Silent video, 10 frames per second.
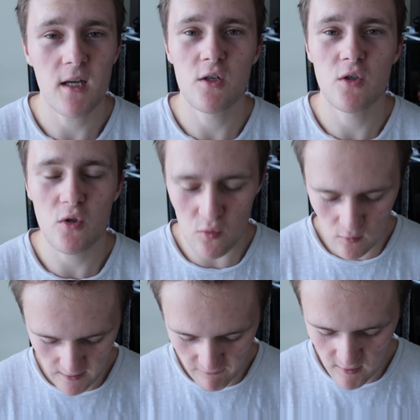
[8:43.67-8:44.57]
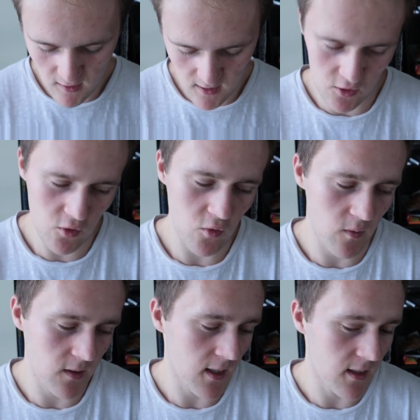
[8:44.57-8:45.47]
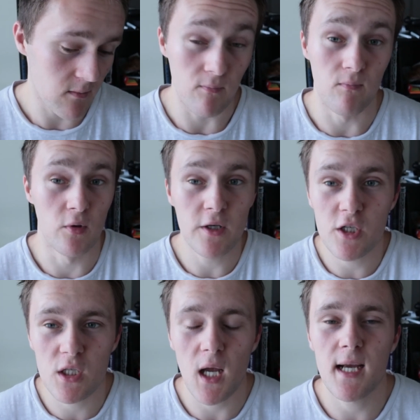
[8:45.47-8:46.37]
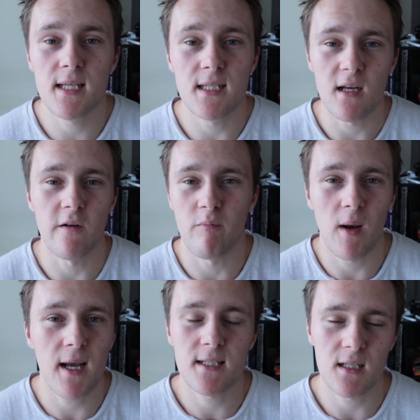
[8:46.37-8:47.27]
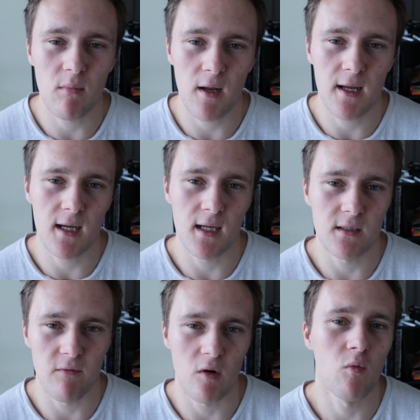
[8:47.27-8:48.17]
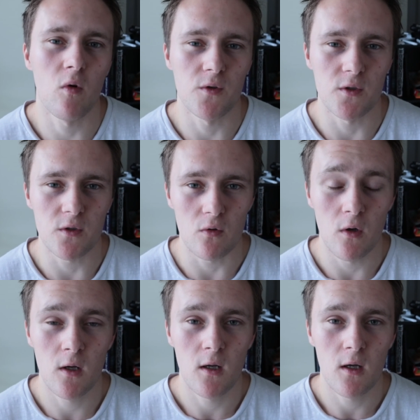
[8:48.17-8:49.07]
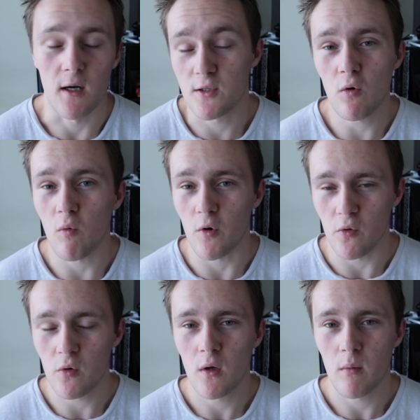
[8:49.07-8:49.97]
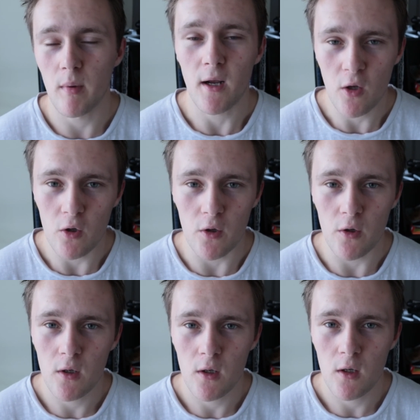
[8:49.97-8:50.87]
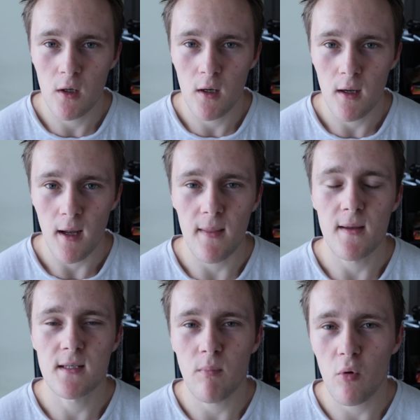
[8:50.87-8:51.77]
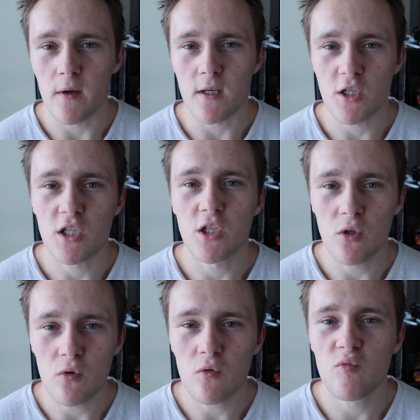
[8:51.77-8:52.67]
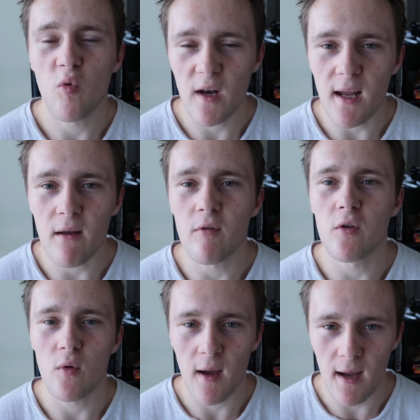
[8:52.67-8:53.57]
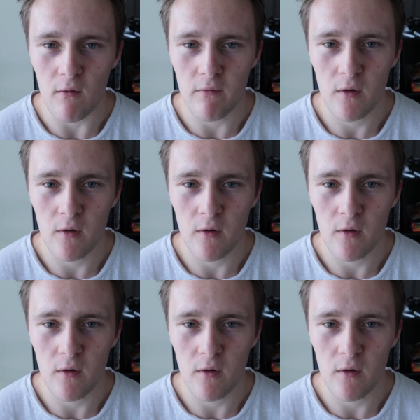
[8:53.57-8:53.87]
could do everything I do with a bridge-sized deck of plastic playing cards if I wanted to. I don't want to, but I could. And that's the point, just use whatever you have.